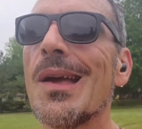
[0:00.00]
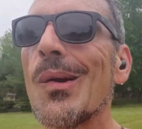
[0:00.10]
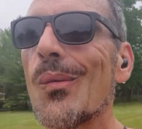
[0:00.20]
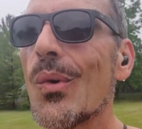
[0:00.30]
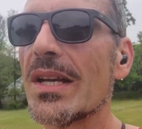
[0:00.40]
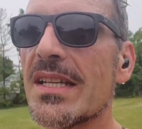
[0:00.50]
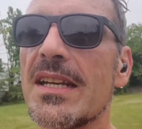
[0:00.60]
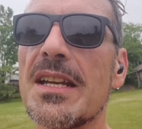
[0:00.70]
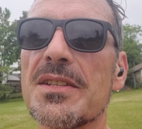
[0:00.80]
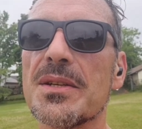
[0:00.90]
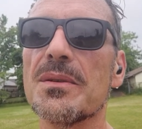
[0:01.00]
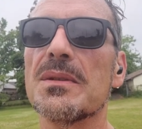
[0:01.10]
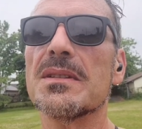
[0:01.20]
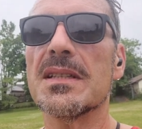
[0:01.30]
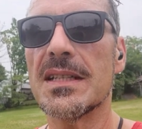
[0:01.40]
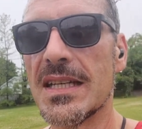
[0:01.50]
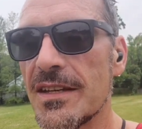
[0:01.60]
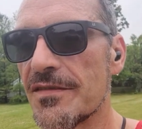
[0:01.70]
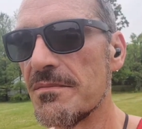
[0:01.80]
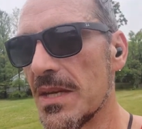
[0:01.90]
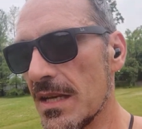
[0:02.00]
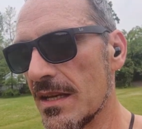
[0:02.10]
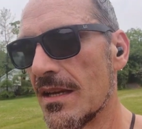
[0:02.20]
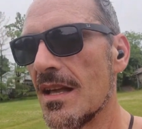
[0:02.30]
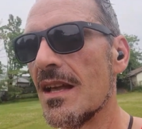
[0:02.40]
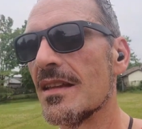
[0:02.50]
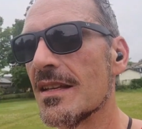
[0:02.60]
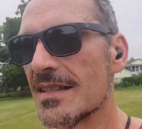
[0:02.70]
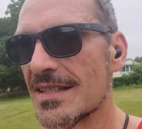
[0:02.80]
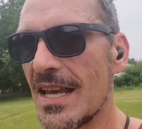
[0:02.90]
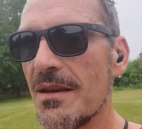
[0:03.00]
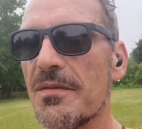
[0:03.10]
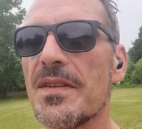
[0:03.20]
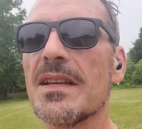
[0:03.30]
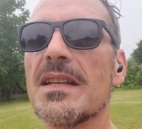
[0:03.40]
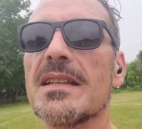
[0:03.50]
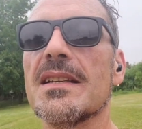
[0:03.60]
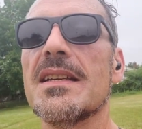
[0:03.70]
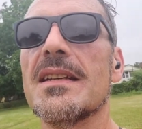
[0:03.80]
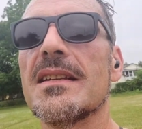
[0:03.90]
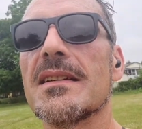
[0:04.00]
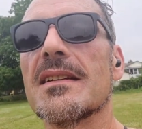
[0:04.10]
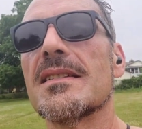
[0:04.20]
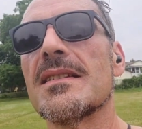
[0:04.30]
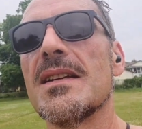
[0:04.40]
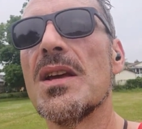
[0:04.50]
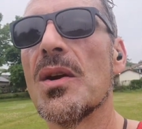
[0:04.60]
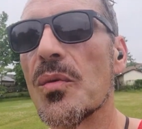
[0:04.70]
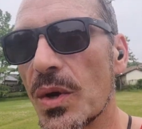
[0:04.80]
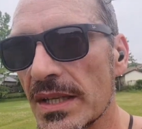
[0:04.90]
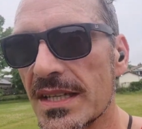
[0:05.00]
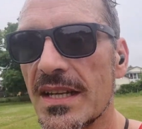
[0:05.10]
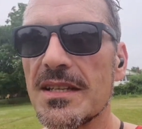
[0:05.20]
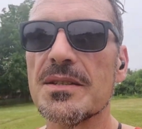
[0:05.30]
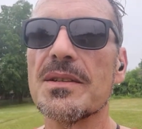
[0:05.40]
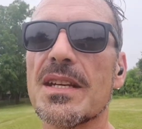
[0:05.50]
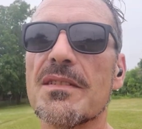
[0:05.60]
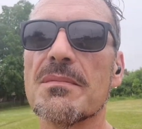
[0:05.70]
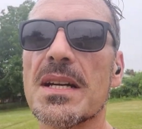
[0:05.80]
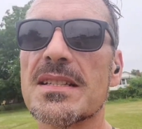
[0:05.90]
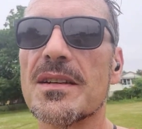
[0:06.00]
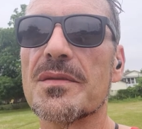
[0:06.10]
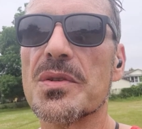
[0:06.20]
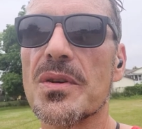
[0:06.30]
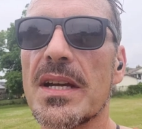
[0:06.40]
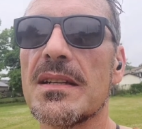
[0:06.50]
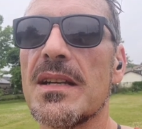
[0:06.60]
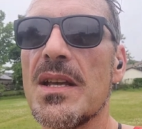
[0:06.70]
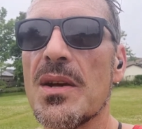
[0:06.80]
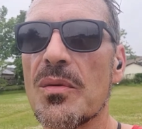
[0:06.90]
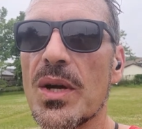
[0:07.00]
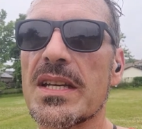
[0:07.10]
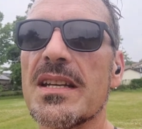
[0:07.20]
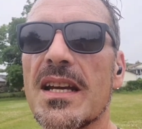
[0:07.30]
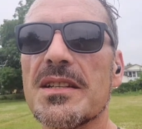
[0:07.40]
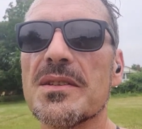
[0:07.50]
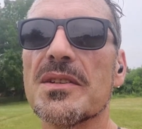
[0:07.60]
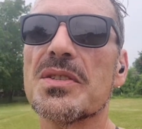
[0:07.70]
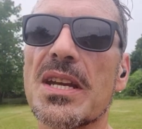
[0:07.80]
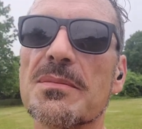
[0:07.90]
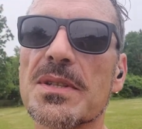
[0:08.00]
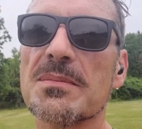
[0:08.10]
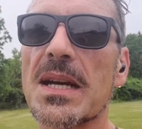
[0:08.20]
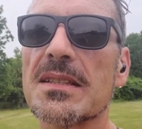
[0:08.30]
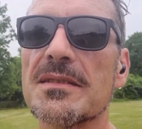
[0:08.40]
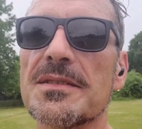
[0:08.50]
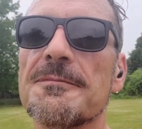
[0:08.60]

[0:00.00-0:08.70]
What can I do to give me the same feeling that eating does? What can I do to give myself joy? What can I do to change perspective?